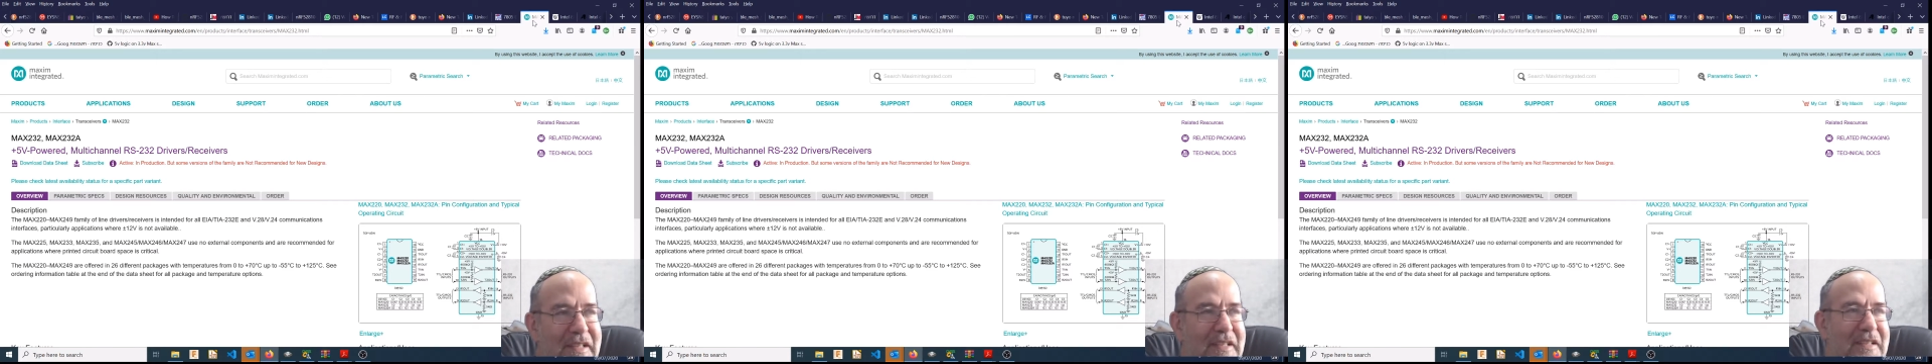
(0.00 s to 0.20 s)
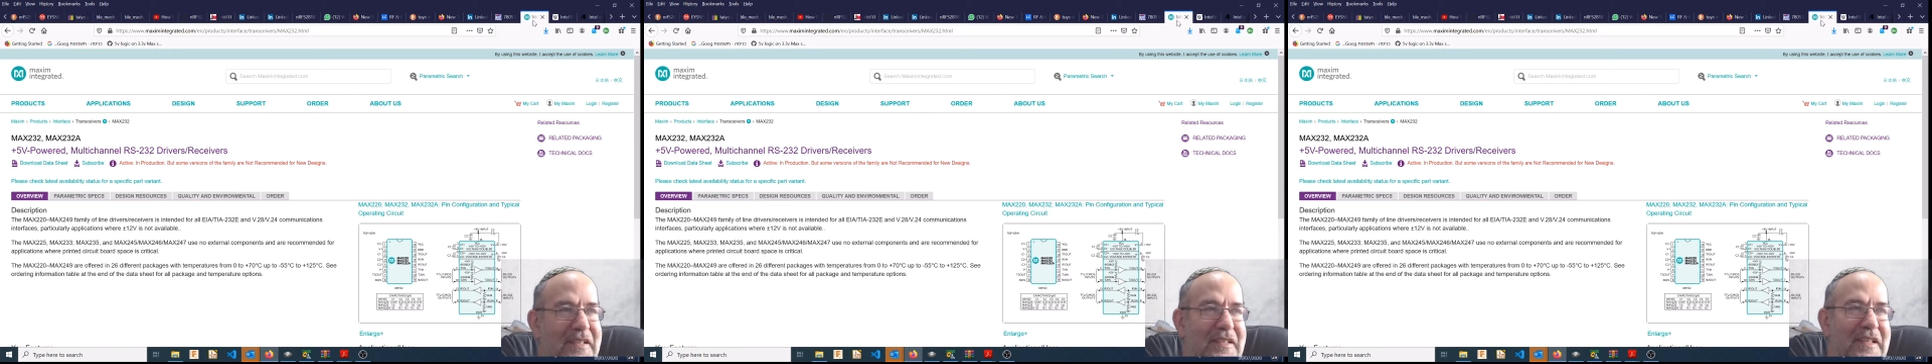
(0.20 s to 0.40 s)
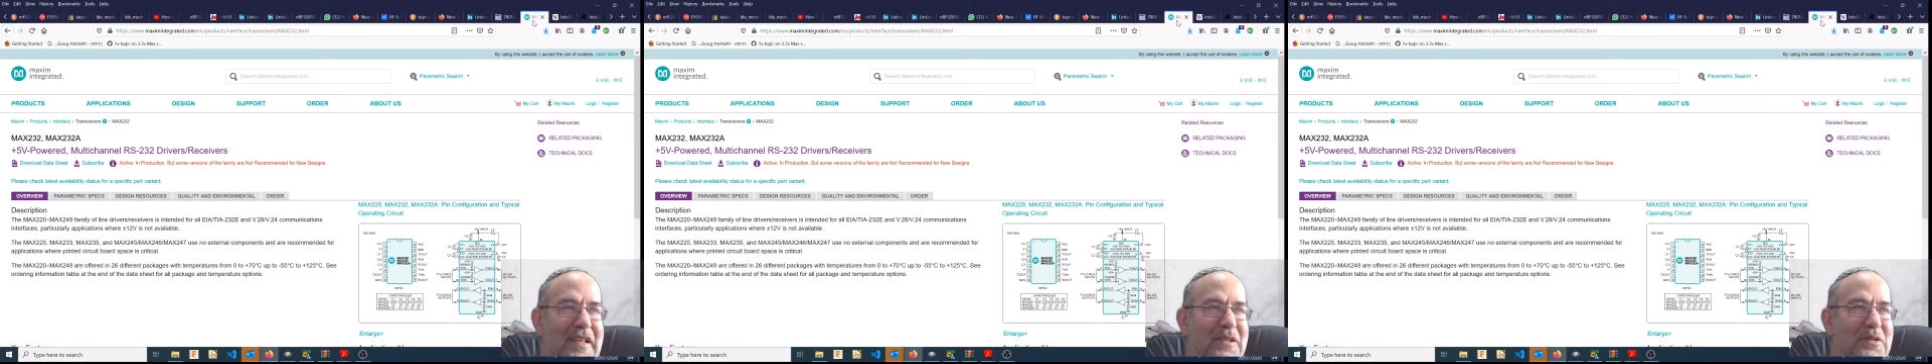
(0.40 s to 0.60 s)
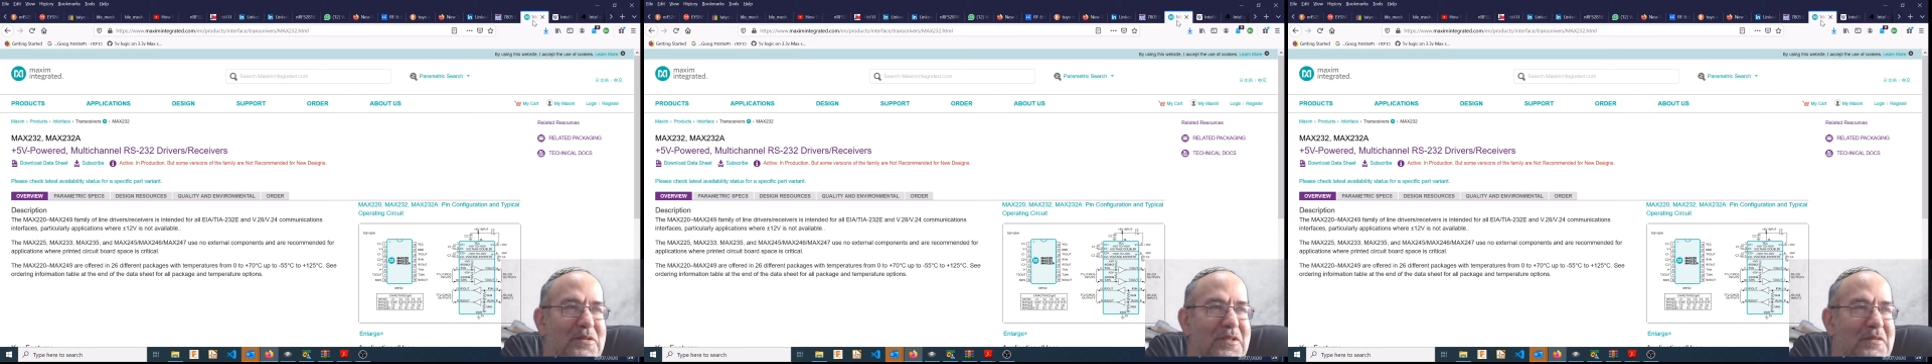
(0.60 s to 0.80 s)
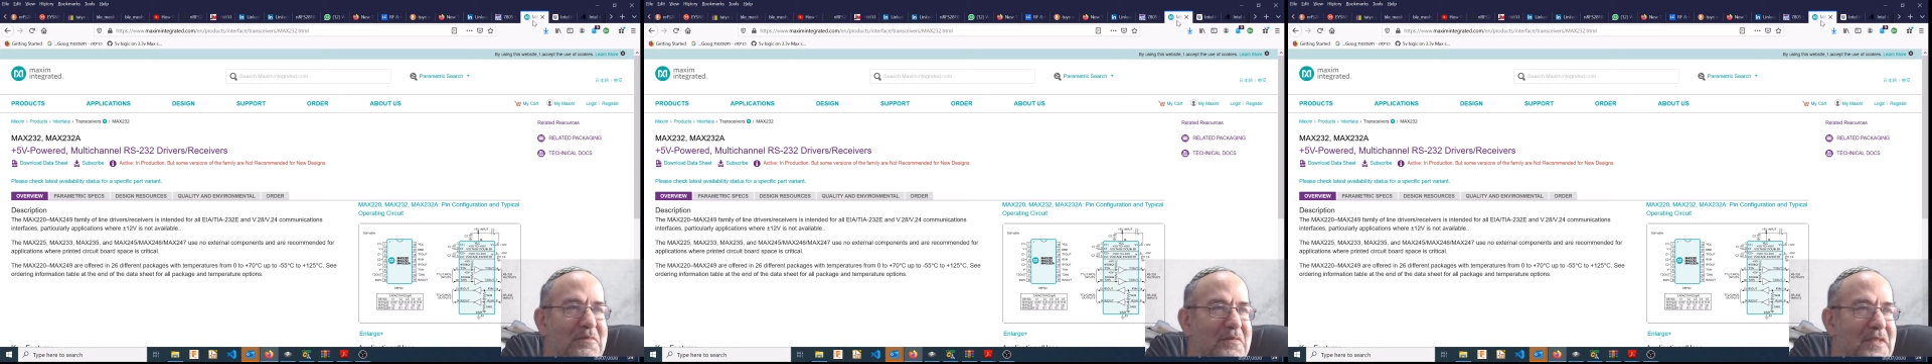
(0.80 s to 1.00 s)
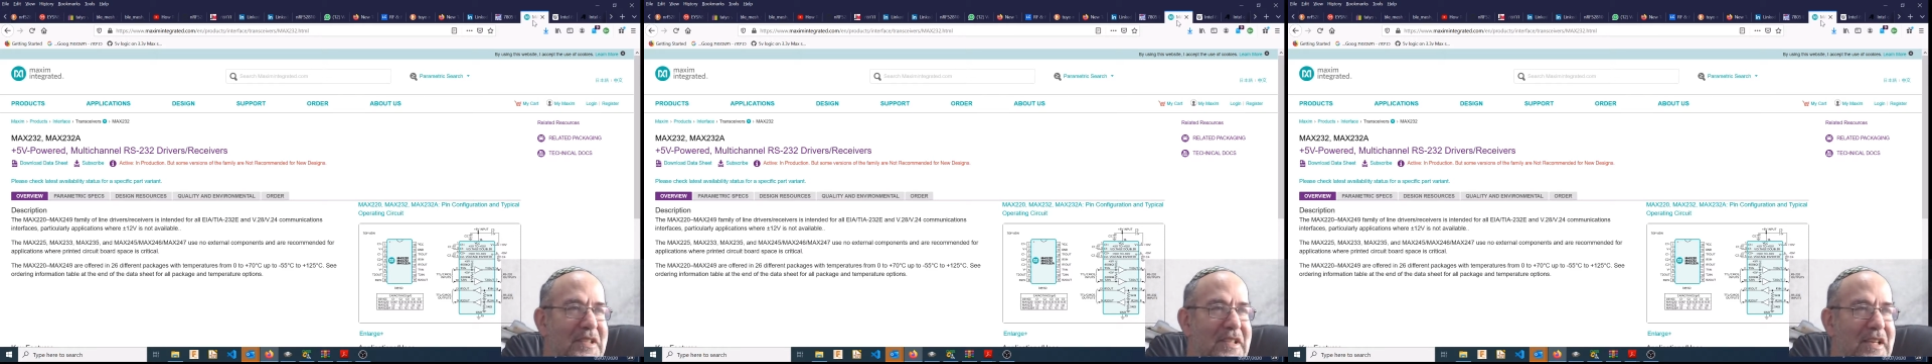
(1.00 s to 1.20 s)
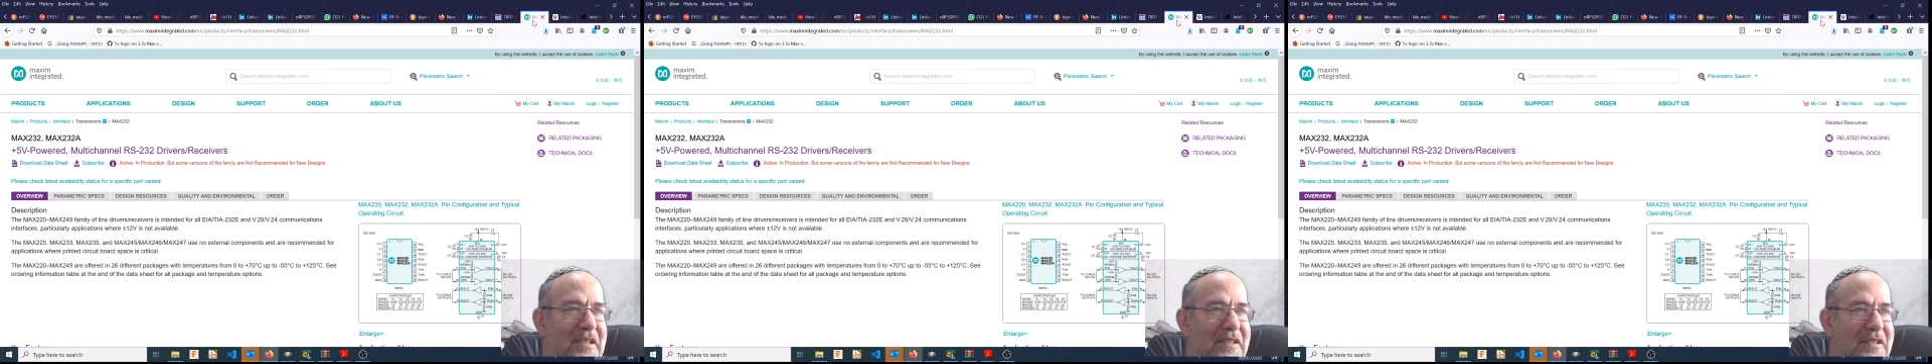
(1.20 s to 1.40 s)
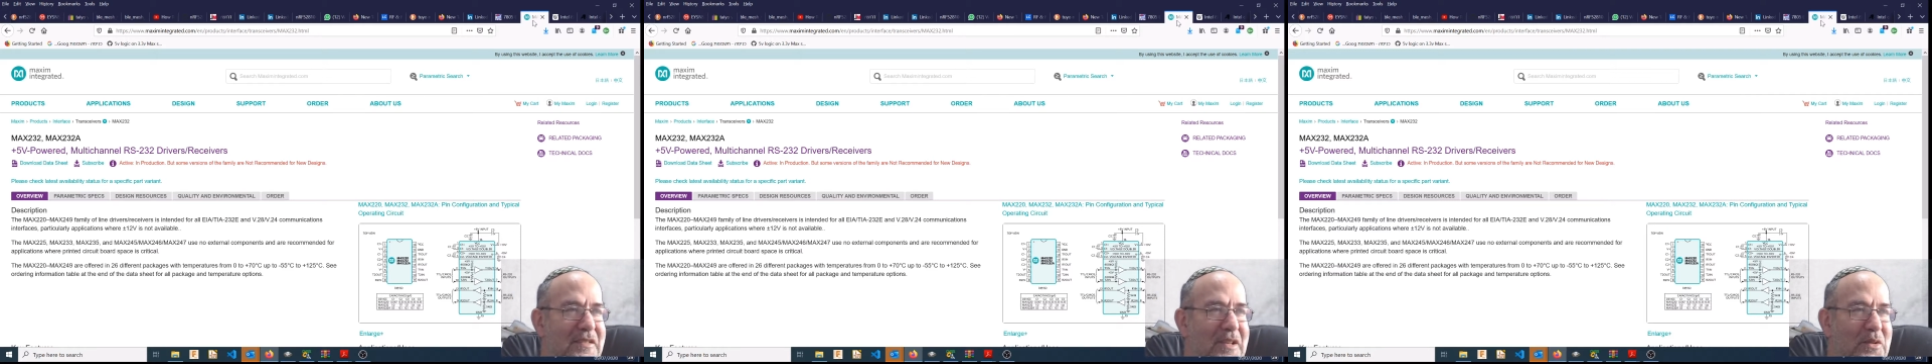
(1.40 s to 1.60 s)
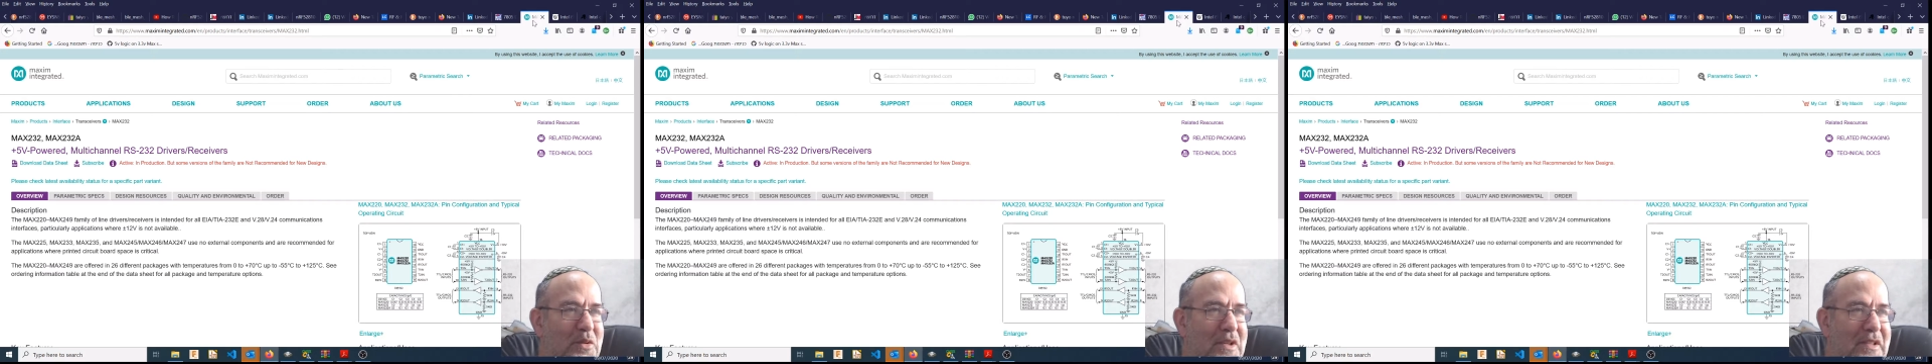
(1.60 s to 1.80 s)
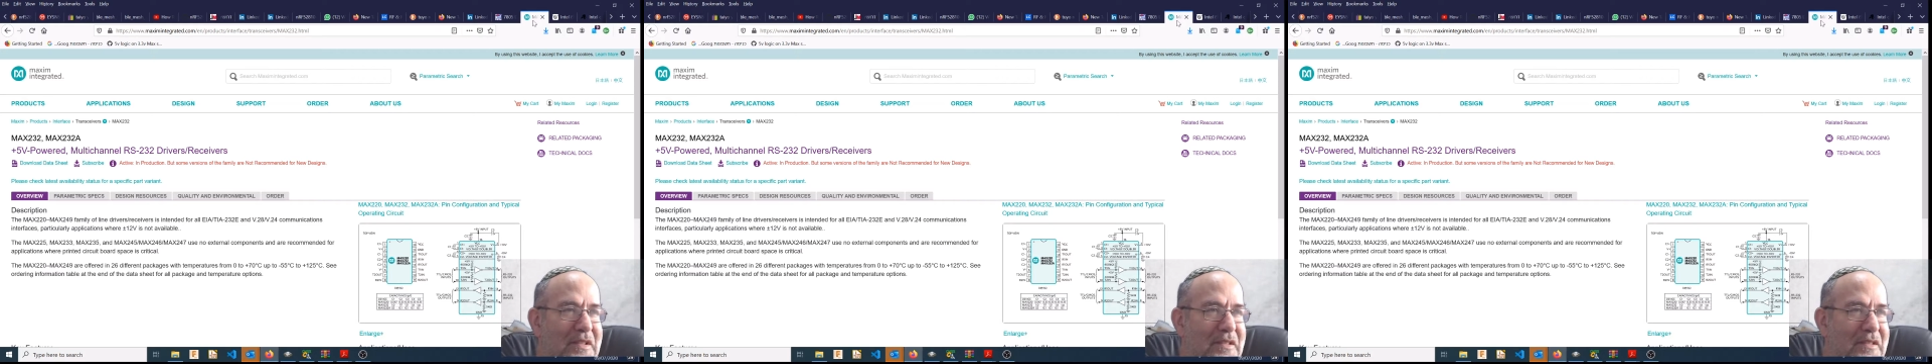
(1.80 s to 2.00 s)
They looked at me and they were
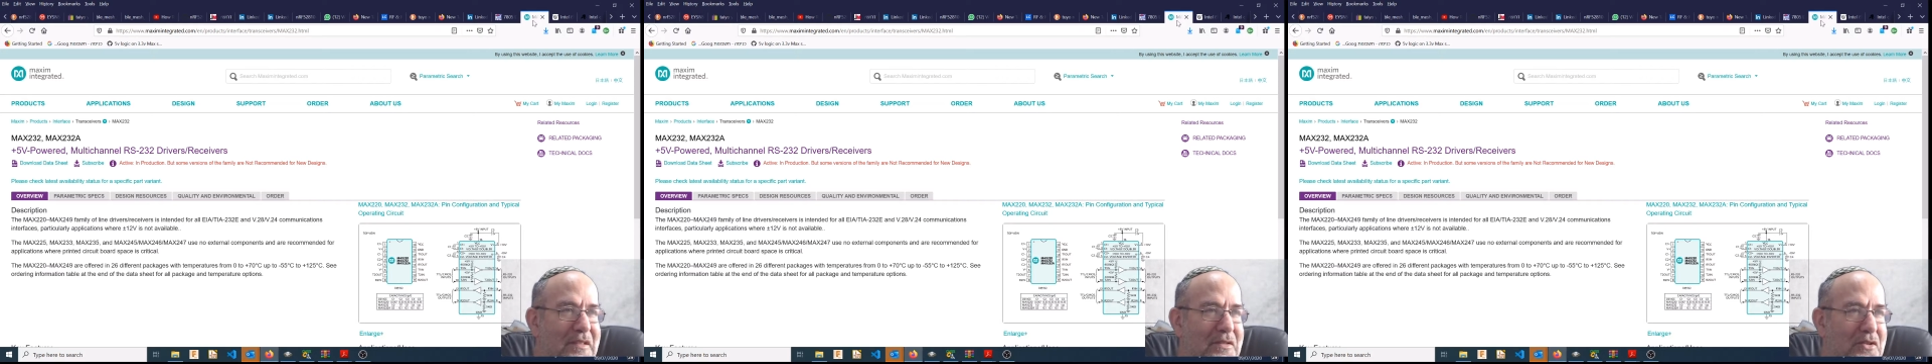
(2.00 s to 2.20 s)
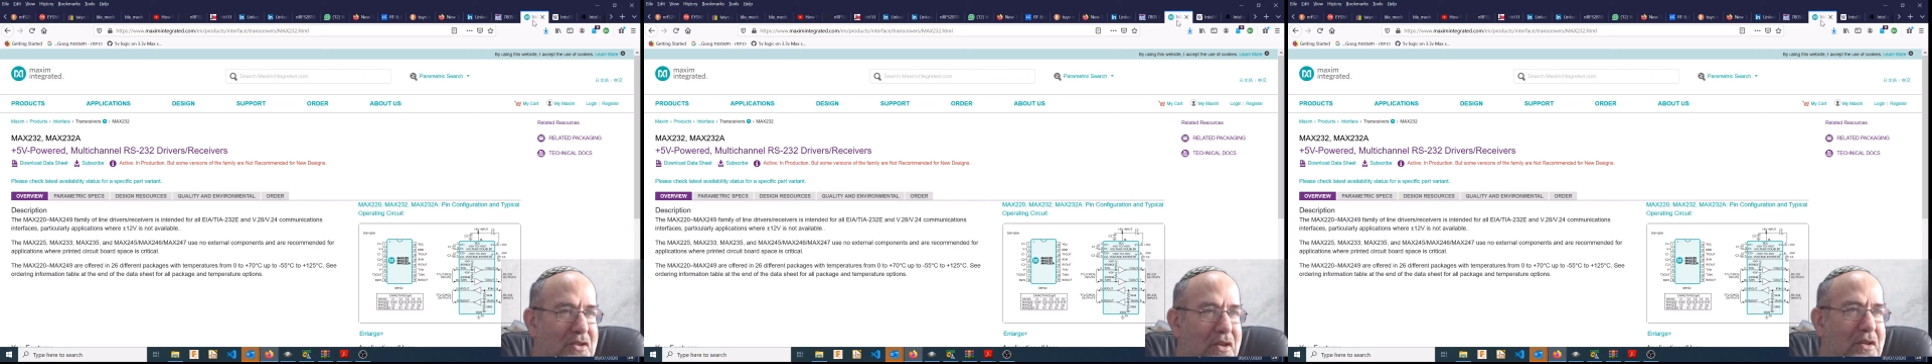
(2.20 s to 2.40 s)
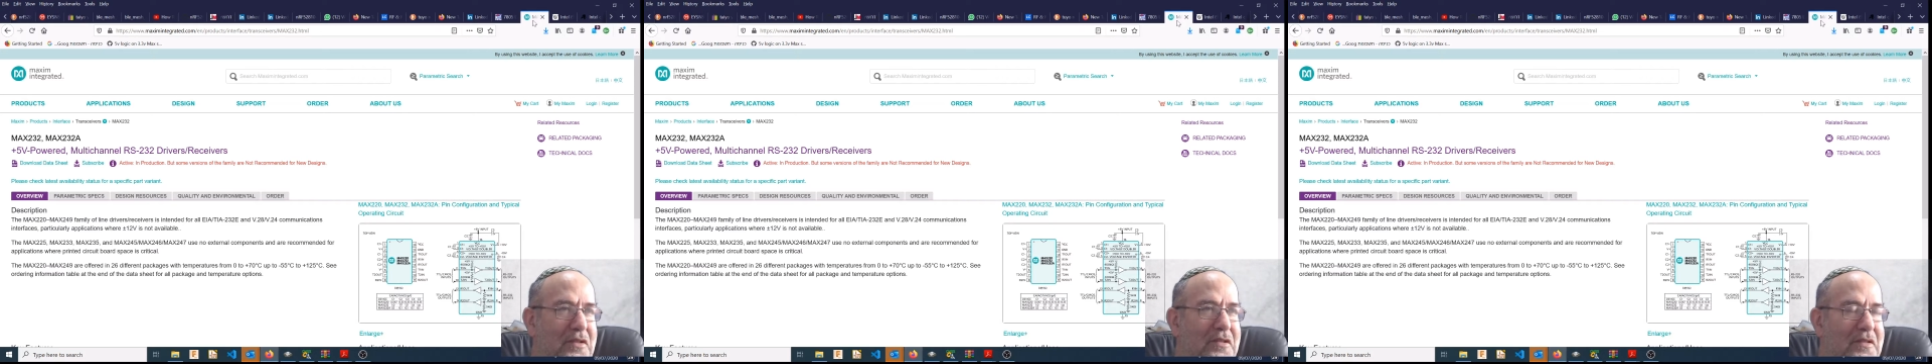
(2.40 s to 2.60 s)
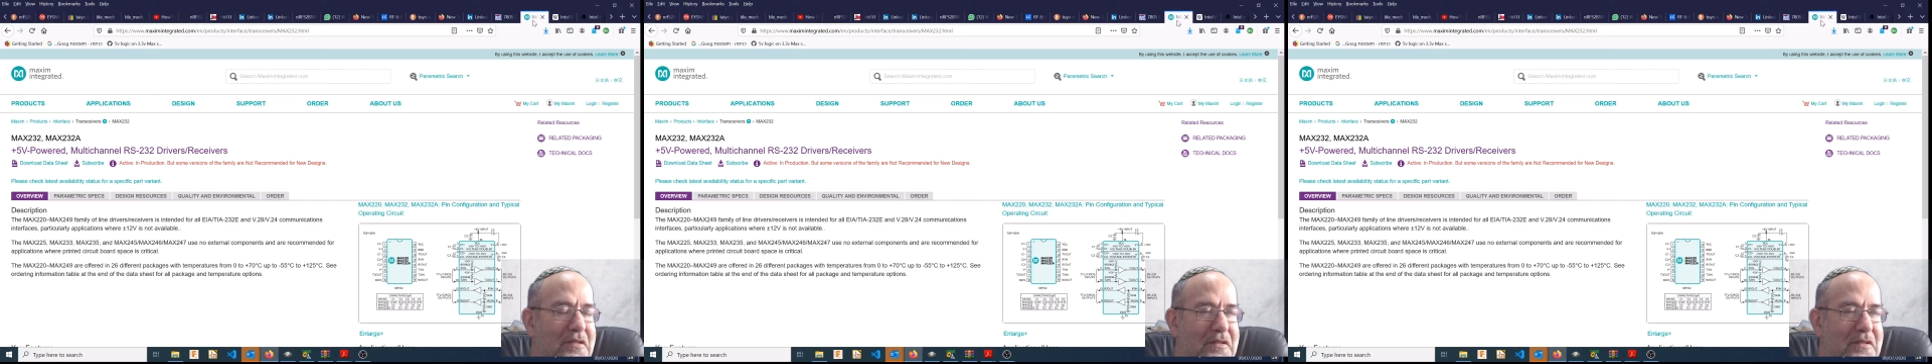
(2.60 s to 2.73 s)
in shock.